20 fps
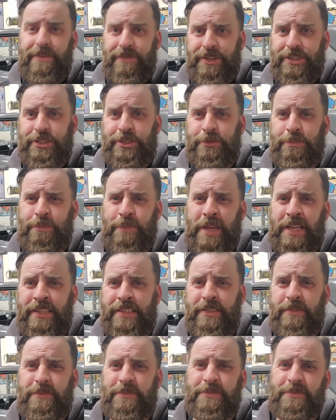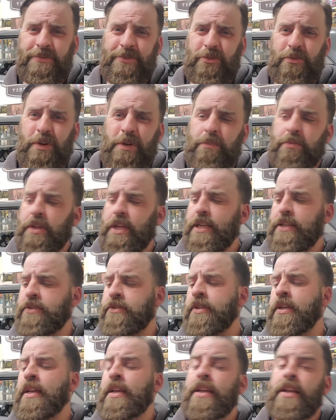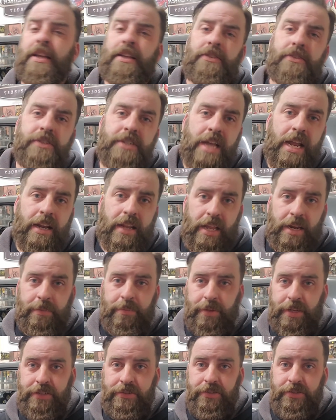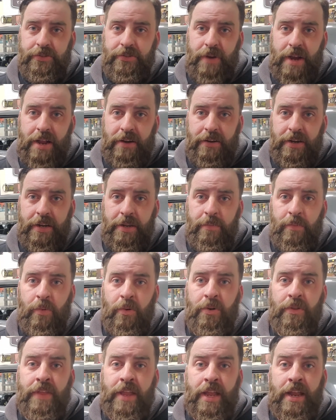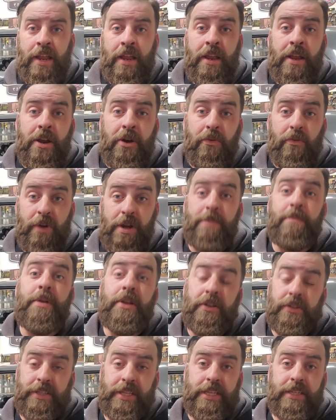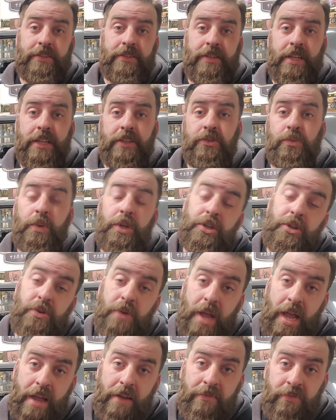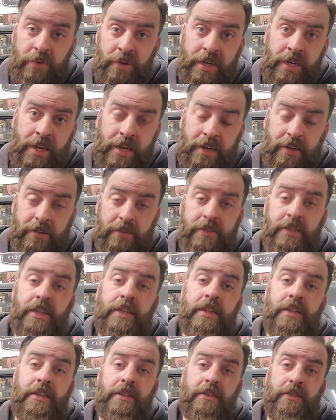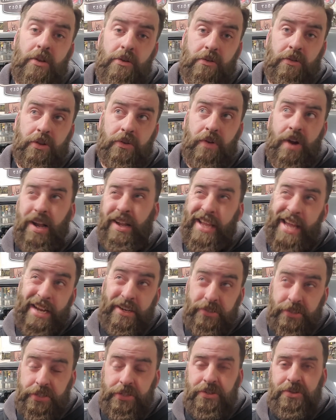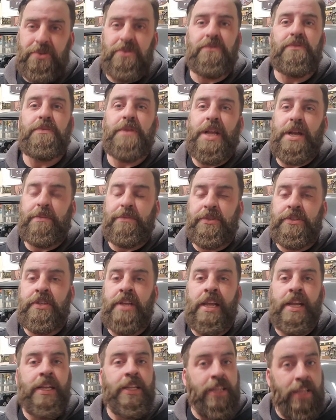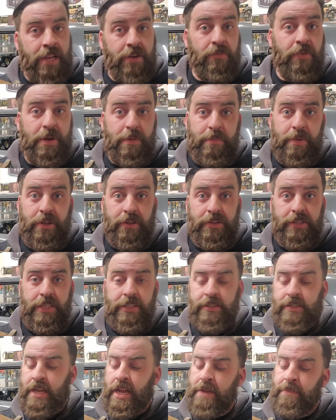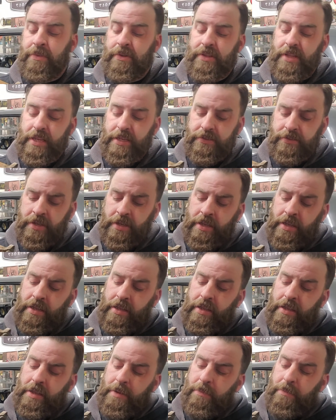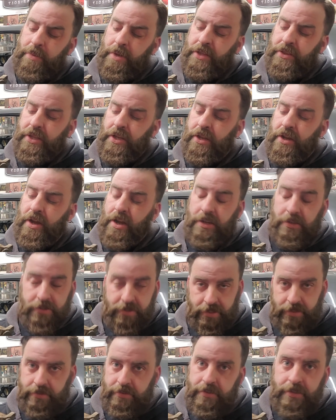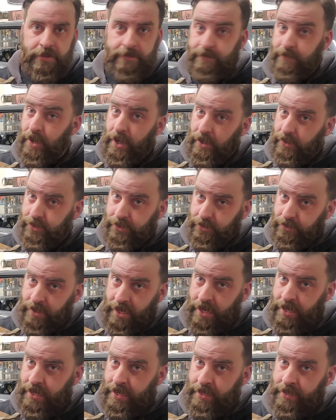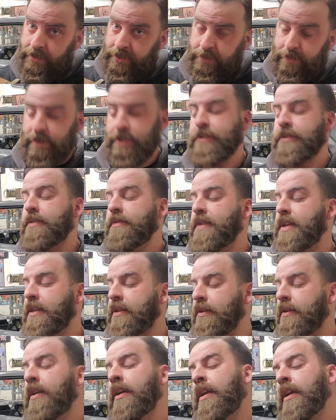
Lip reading: expensive to replace. There's not a lot of places around anymore that rebuild these things. We do have one here, local in Raleigh, actually 2 if I'm not mistaken, that rebuild these type of things, but the cost is also not inexpensive either.